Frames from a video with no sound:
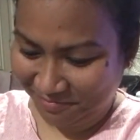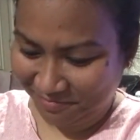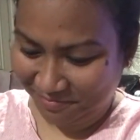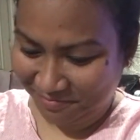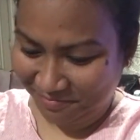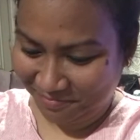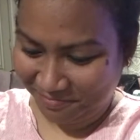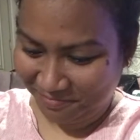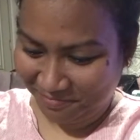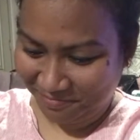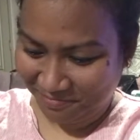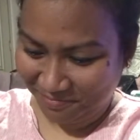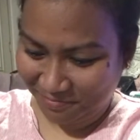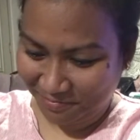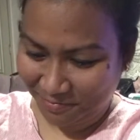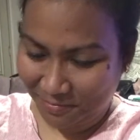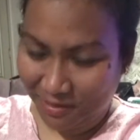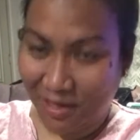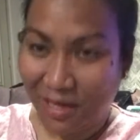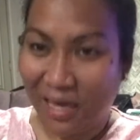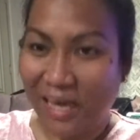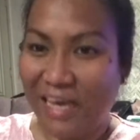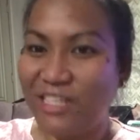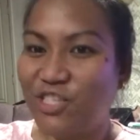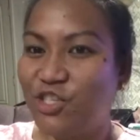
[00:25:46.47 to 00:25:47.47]
Mm.
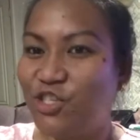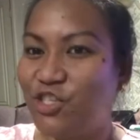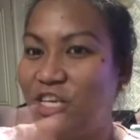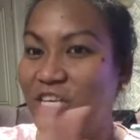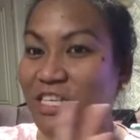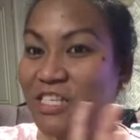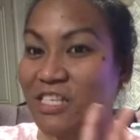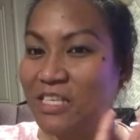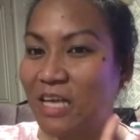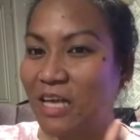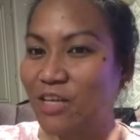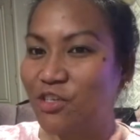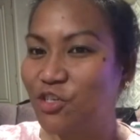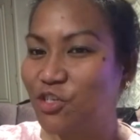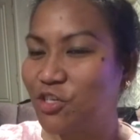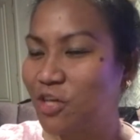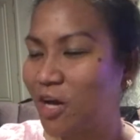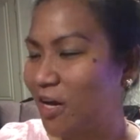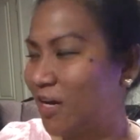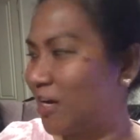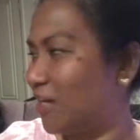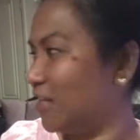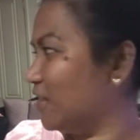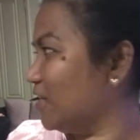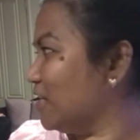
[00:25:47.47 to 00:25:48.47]
It's just
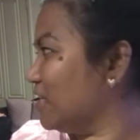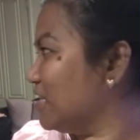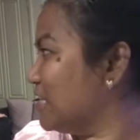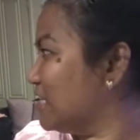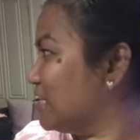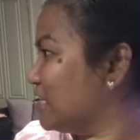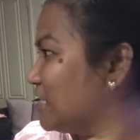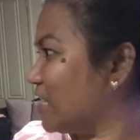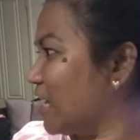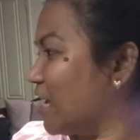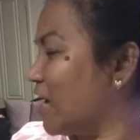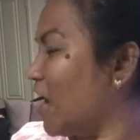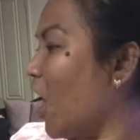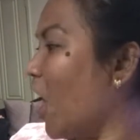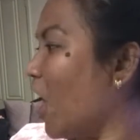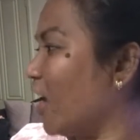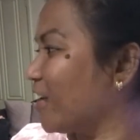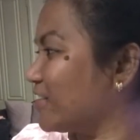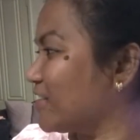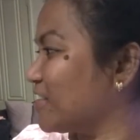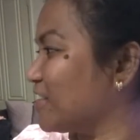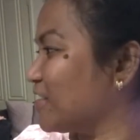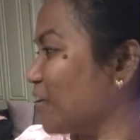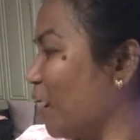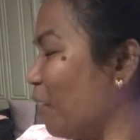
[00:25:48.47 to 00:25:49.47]
sunshine. It didn't say
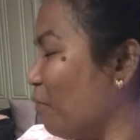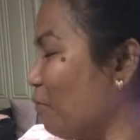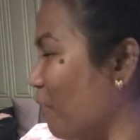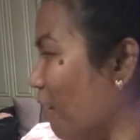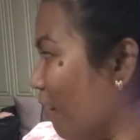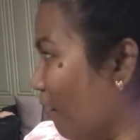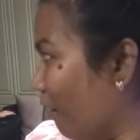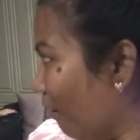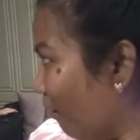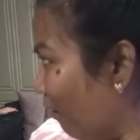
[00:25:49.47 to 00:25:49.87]
hot summer.